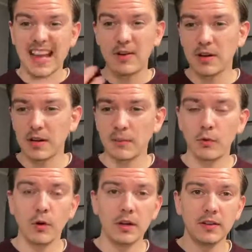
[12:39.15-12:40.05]
area number
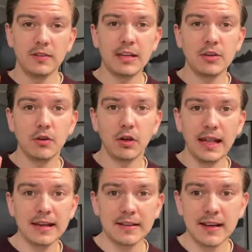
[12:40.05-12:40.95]
1 is that you
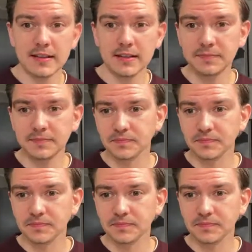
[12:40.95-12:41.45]
collect data.